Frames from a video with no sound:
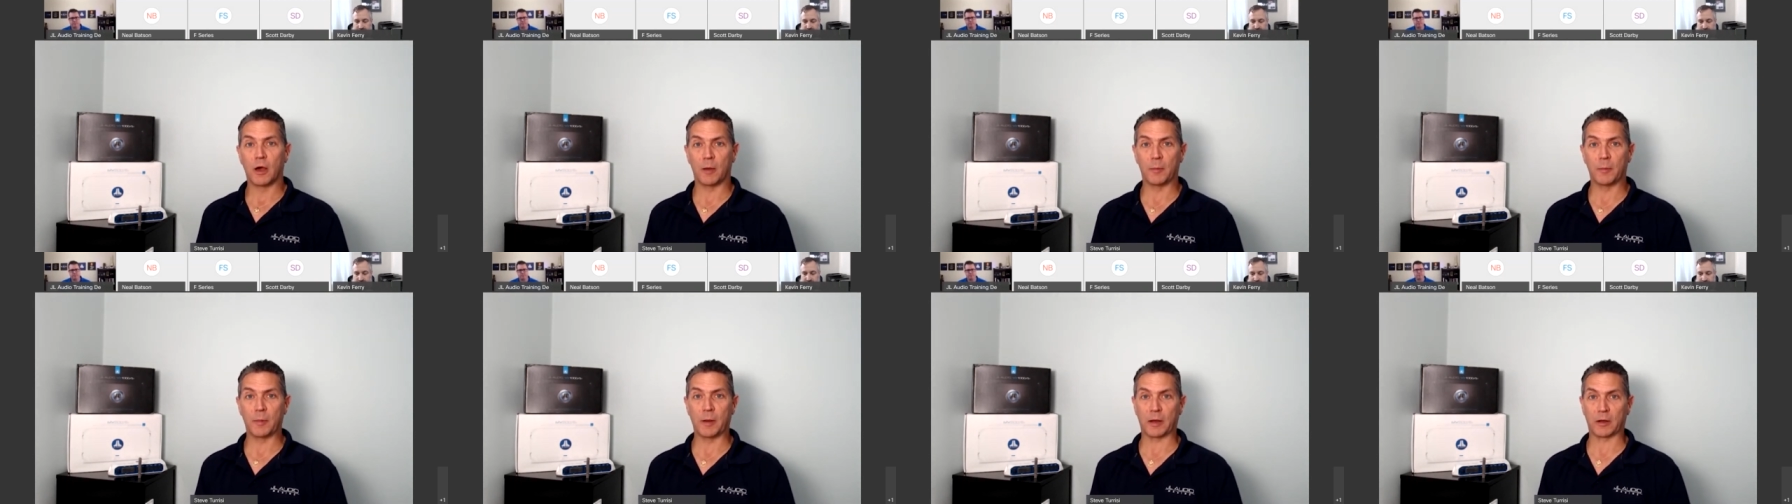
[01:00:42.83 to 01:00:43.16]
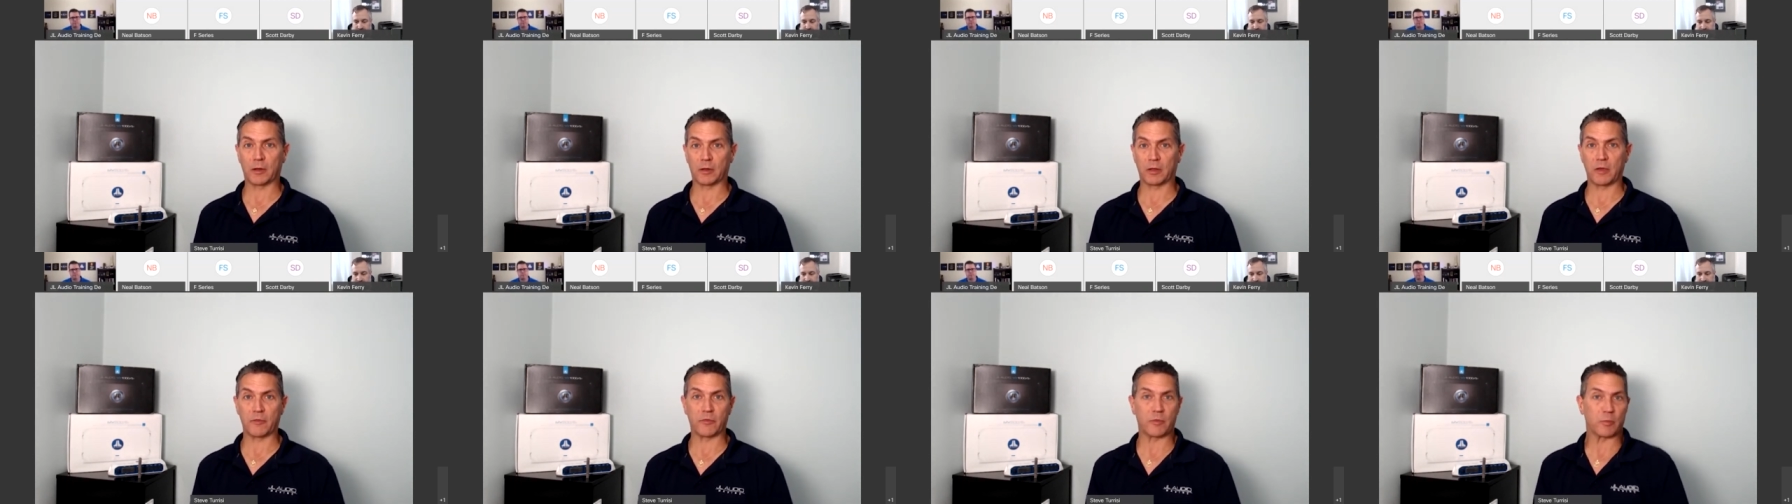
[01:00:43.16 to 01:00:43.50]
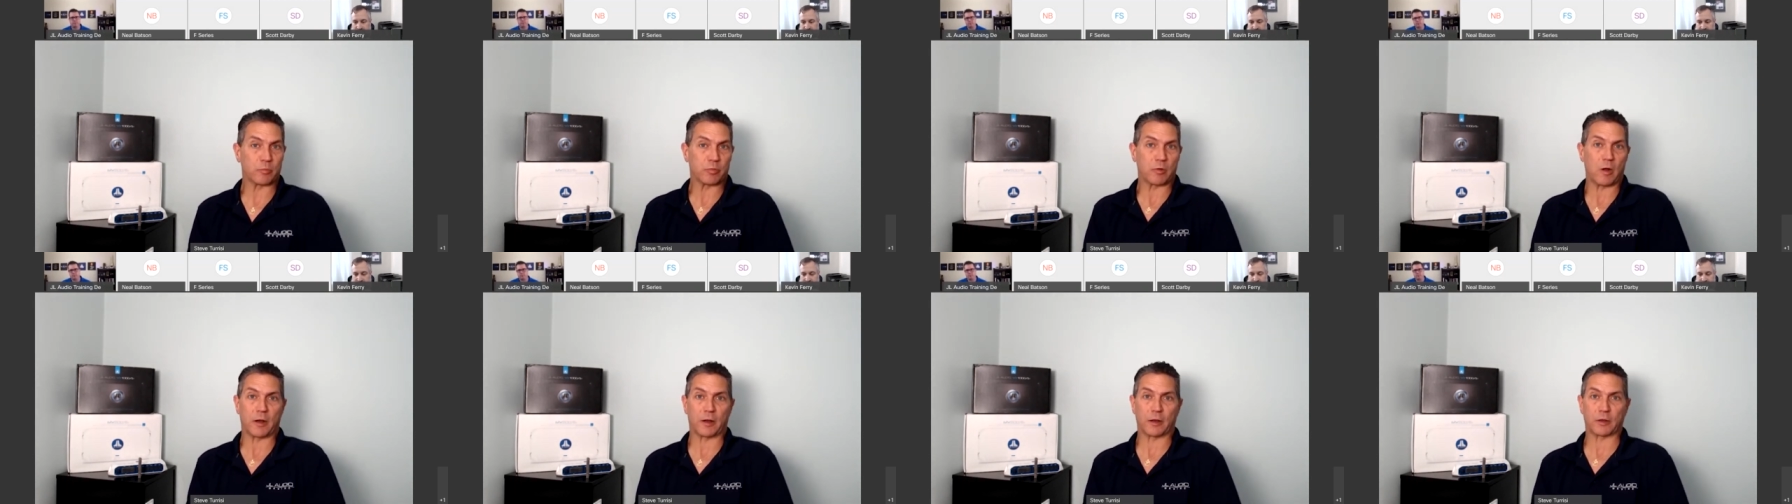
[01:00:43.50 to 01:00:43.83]
about a
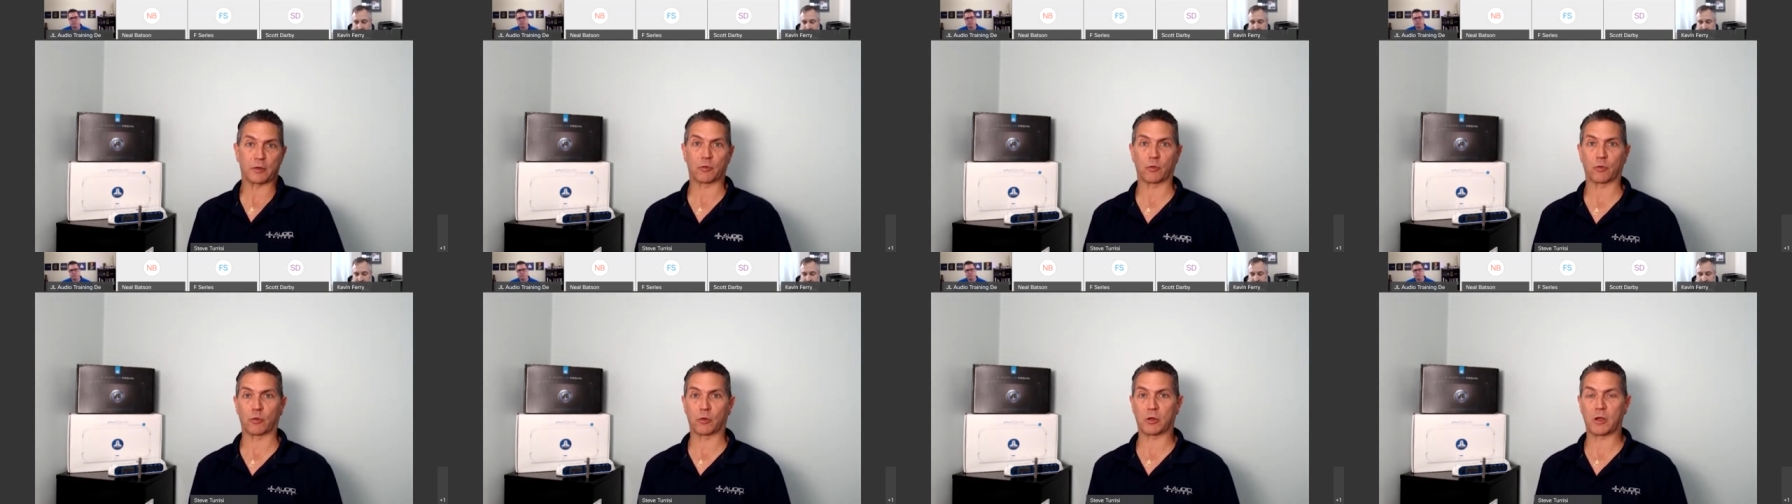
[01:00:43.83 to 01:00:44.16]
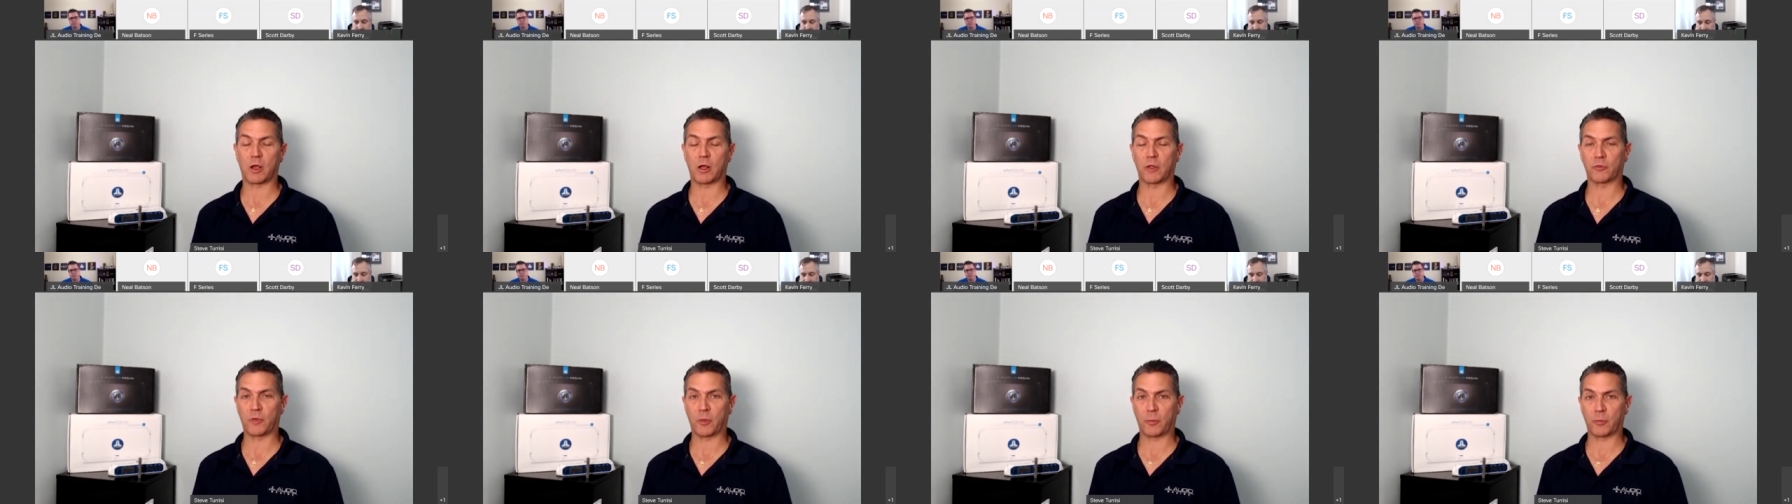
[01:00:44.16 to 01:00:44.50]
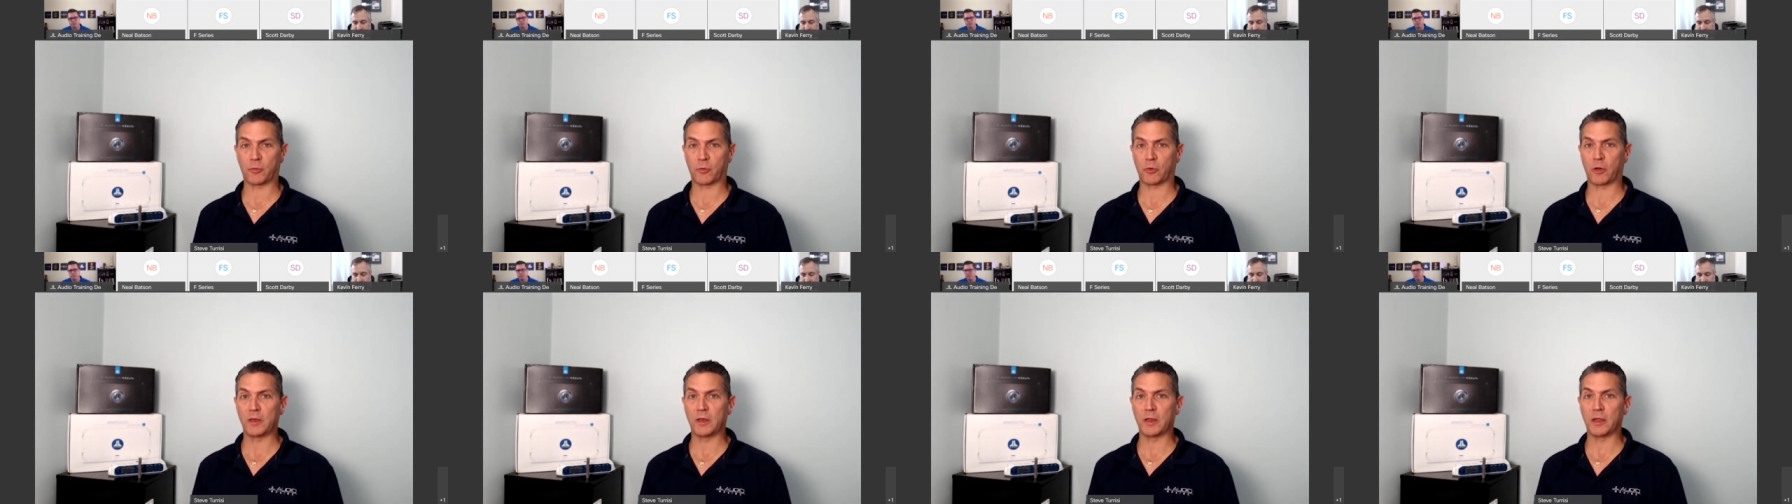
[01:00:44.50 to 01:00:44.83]
given product or
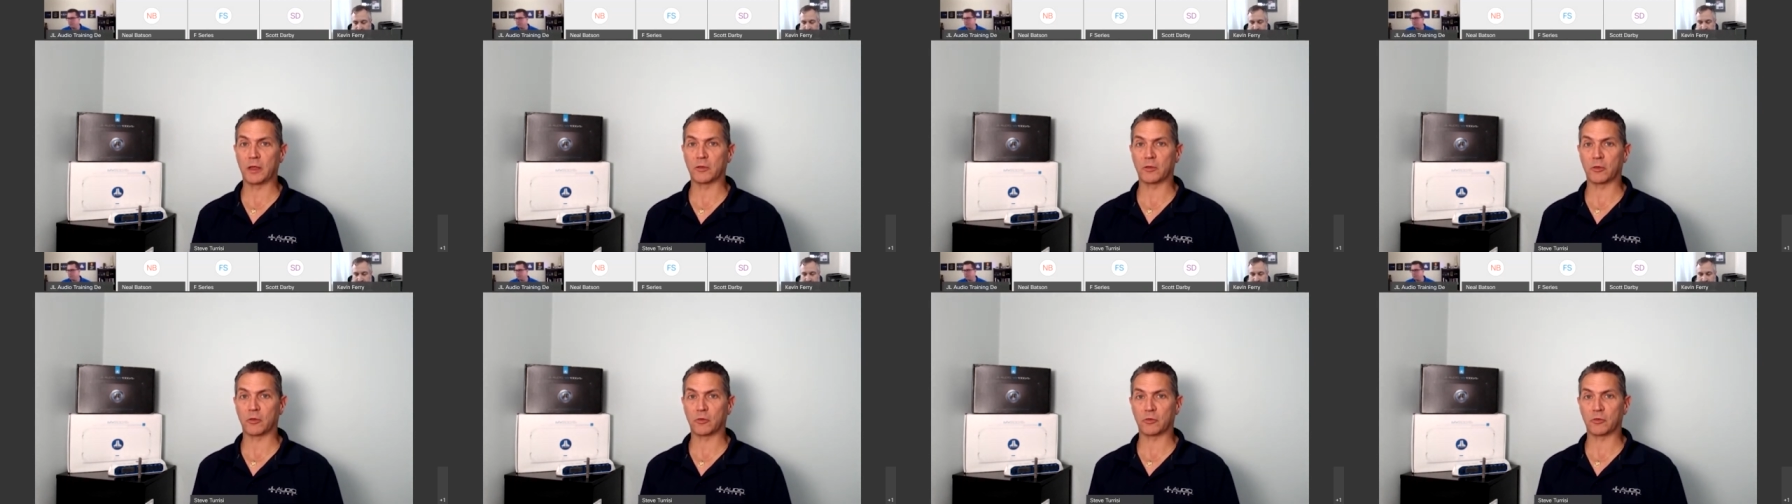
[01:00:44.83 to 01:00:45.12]
concept or idea,